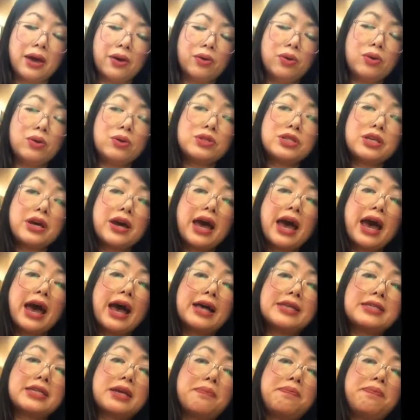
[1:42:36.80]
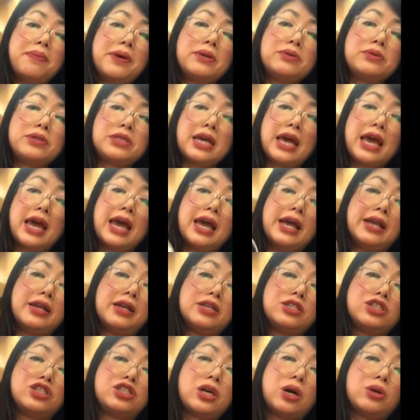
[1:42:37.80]
Also has a built-in
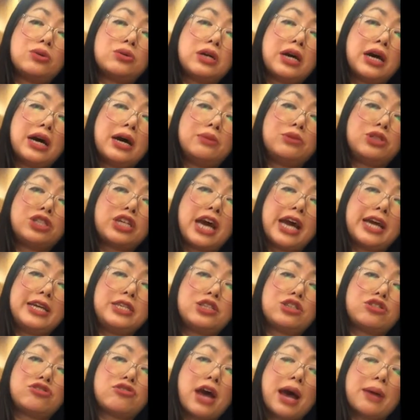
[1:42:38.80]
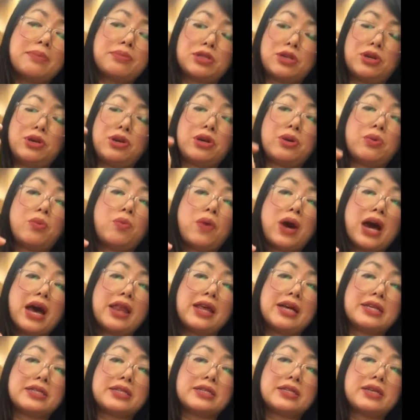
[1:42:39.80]
shoulder um, chain strap, so you can wear
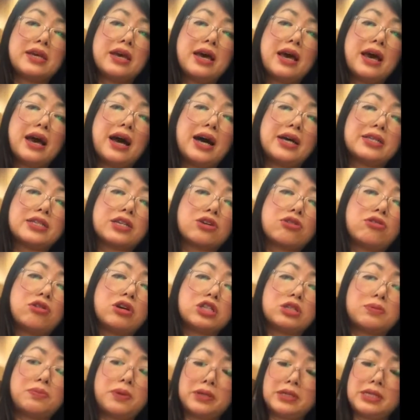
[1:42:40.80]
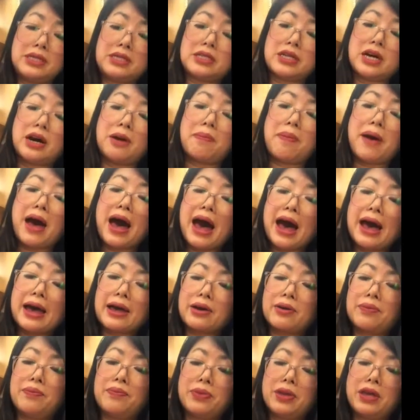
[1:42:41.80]
this as a crossbody style
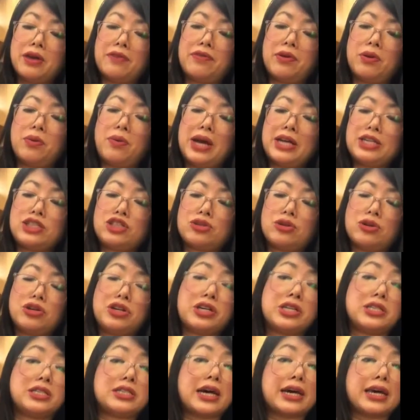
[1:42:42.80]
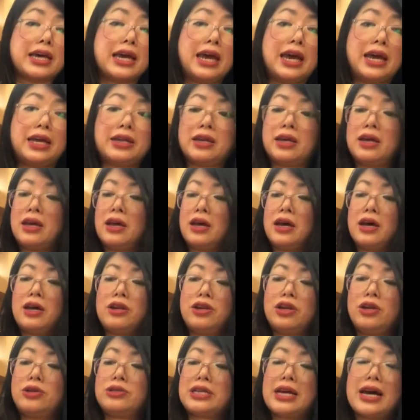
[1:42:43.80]
bag if you wish, or you can tuck it in
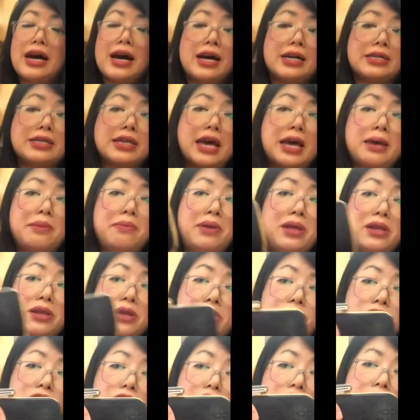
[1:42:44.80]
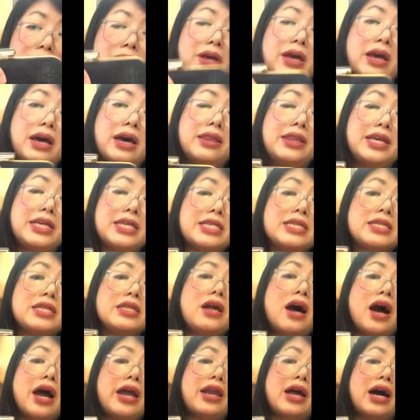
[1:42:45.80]
and use it as a miniature. And this is
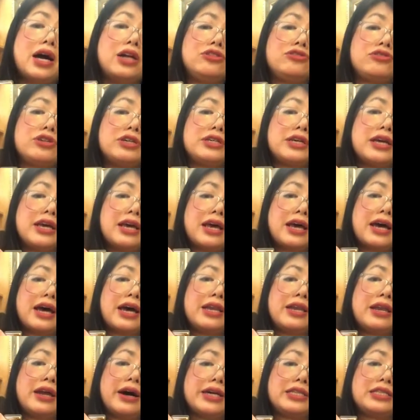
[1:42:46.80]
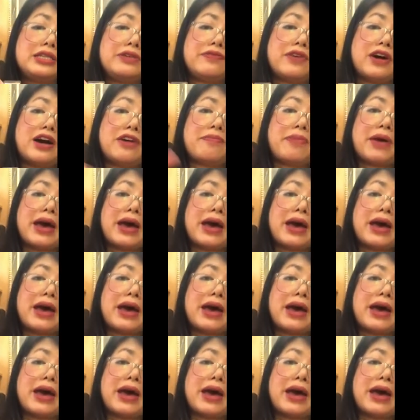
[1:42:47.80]
995